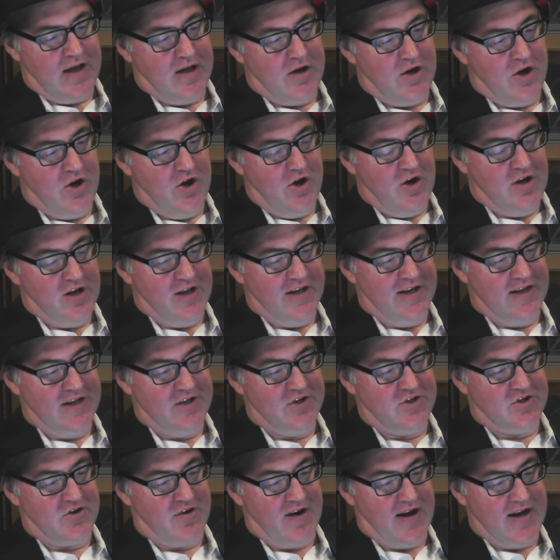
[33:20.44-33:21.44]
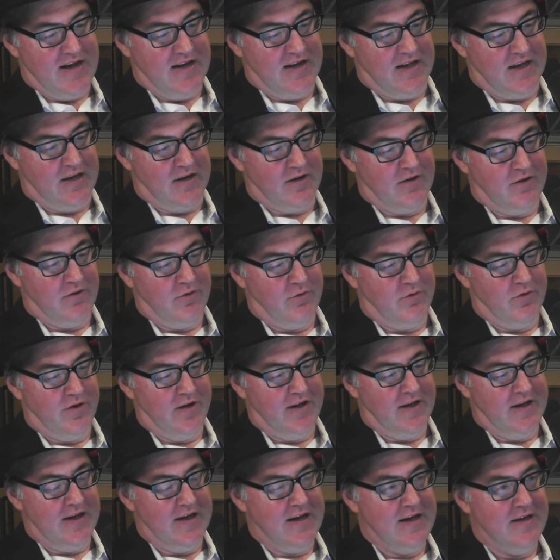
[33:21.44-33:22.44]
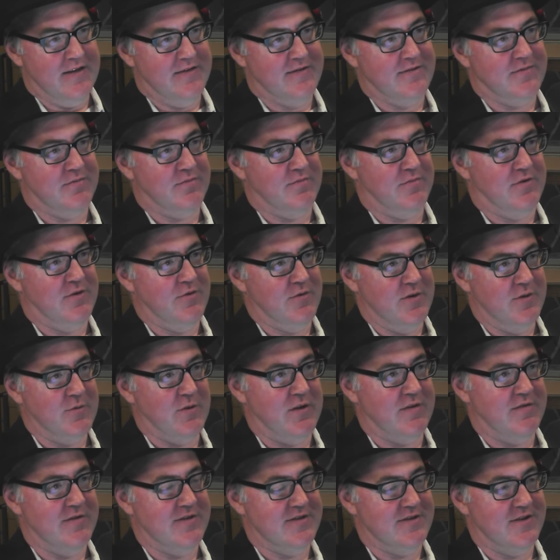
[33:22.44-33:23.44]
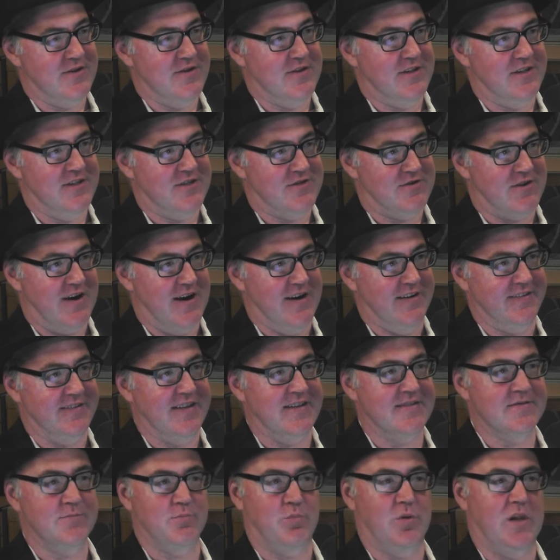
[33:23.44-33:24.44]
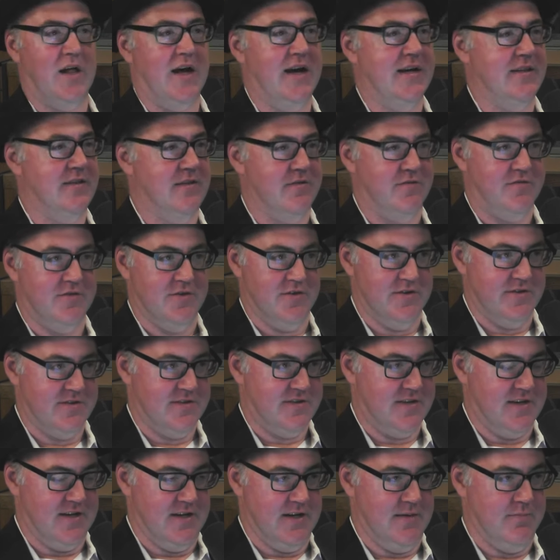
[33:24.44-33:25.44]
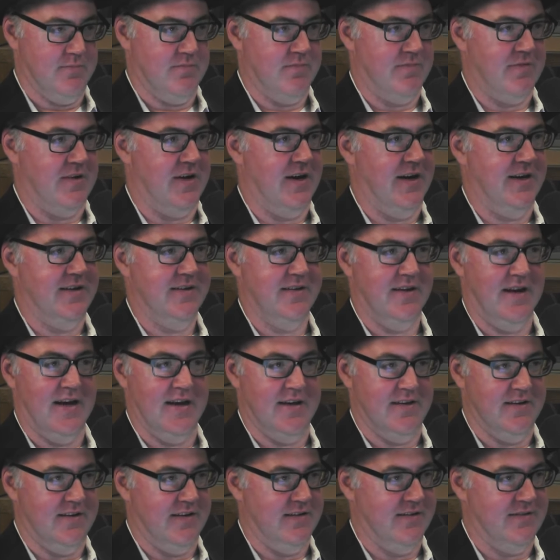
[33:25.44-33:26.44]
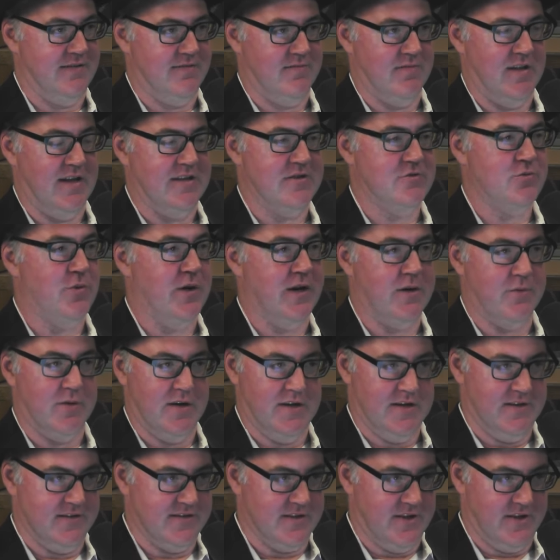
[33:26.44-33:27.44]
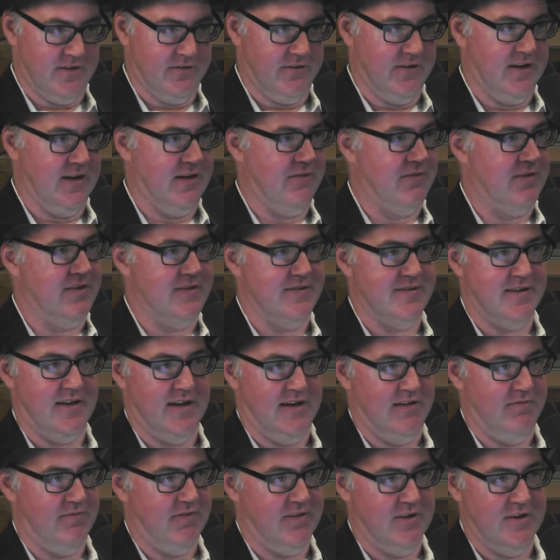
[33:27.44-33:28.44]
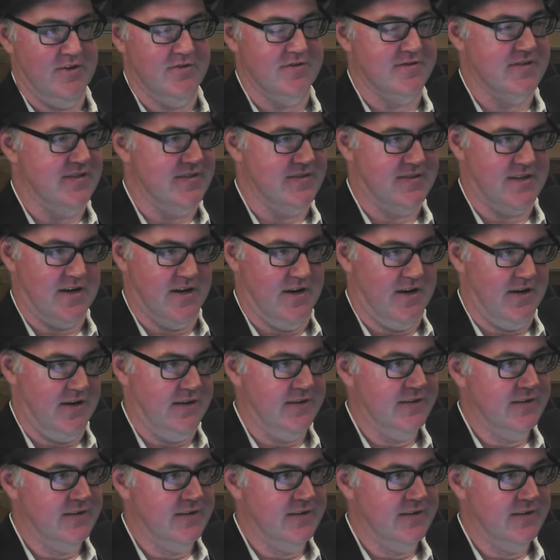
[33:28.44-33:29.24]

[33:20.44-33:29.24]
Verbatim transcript: early in training, he's doing one of his earliest trainings. He hasn't played in the first team, right? And he's like 21 years old, and everyone's like, who's this guy?